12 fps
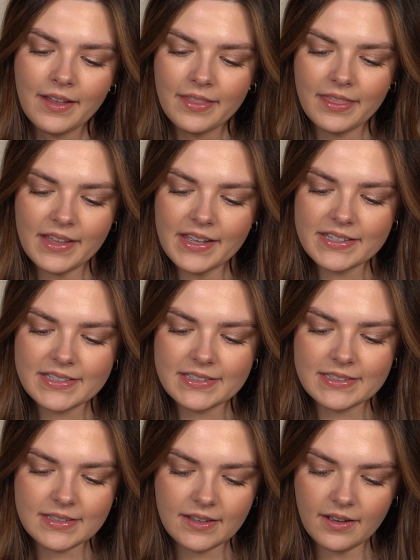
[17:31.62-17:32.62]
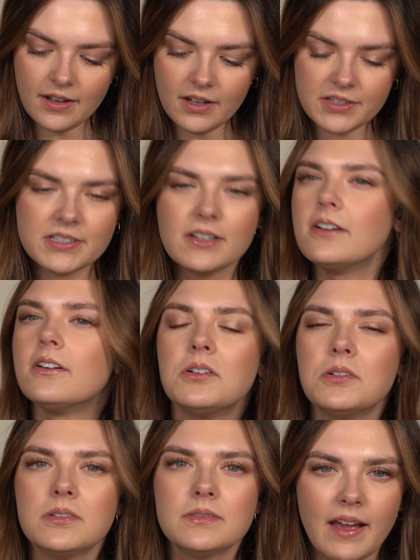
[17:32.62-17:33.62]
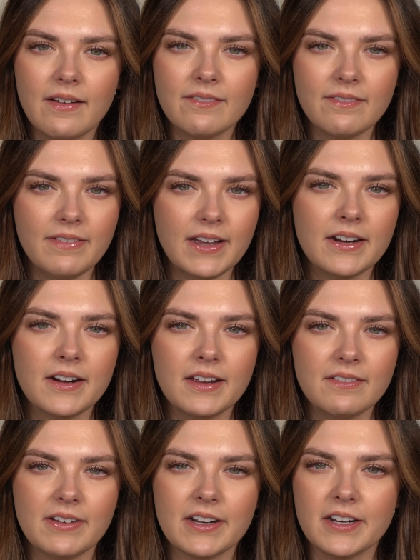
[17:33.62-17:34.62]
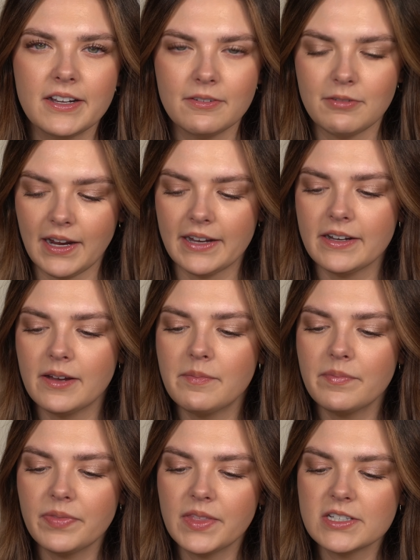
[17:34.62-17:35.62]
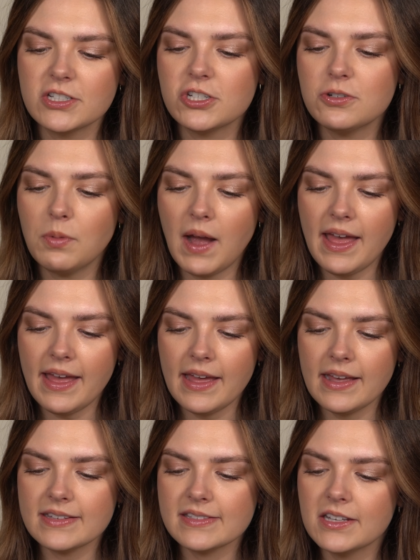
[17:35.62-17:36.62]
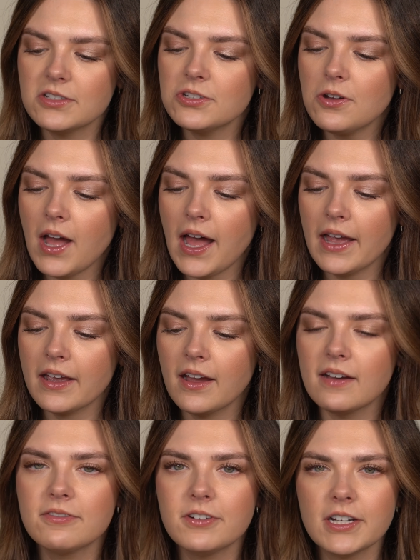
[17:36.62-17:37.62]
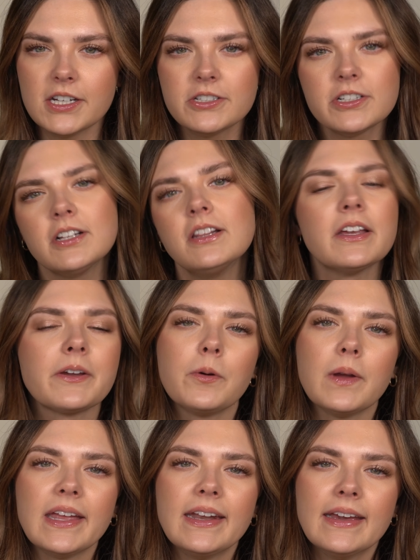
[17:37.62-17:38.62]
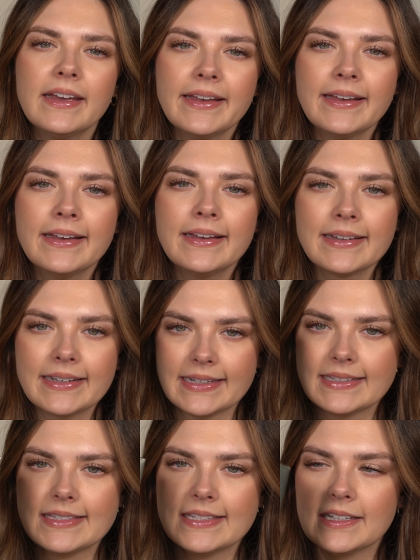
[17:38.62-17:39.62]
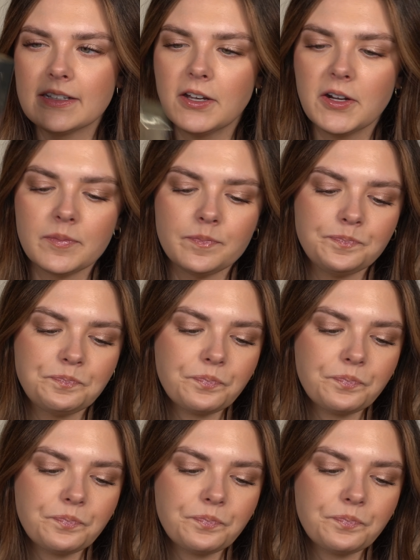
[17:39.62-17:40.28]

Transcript: This also very, very random. The Jouer Essential High Coverage Liquid Concealer.